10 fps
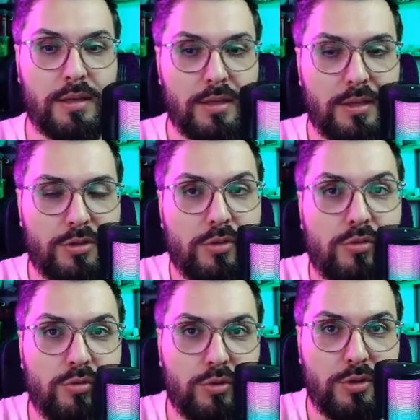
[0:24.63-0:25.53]

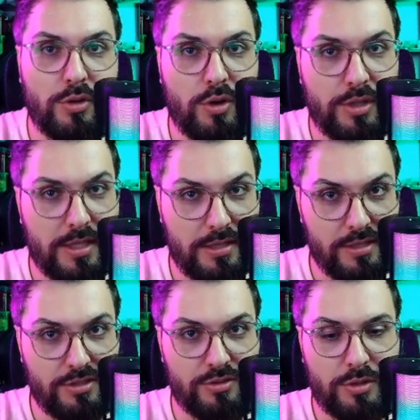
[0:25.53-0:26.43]
issues with login
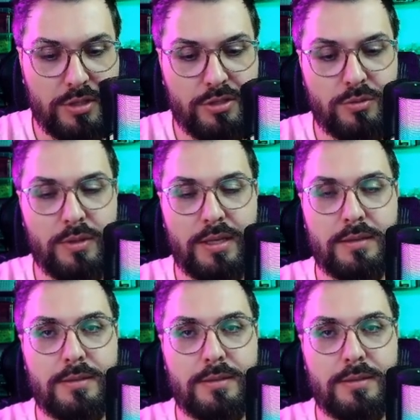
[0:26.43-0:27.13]
integration, right?